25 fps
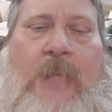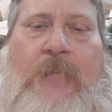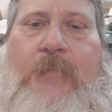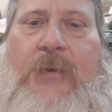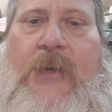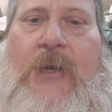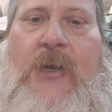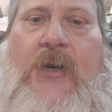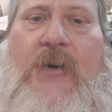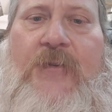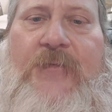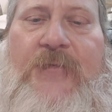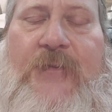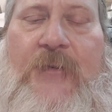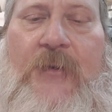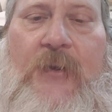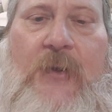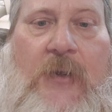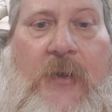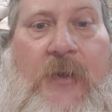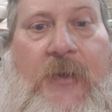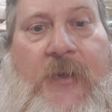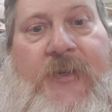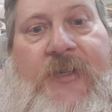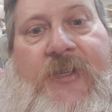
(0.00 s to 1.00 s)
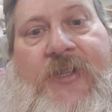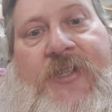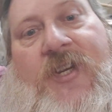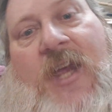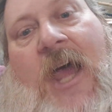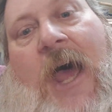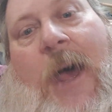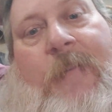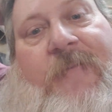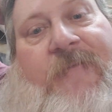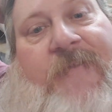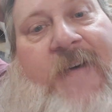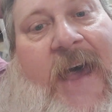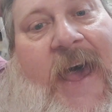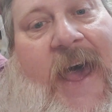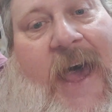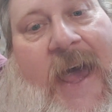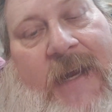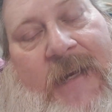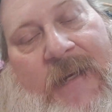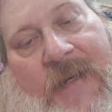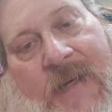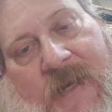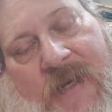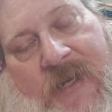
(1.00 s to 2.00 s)
beautiful shop
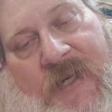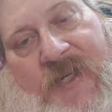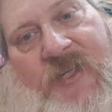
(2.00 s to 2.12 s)
vac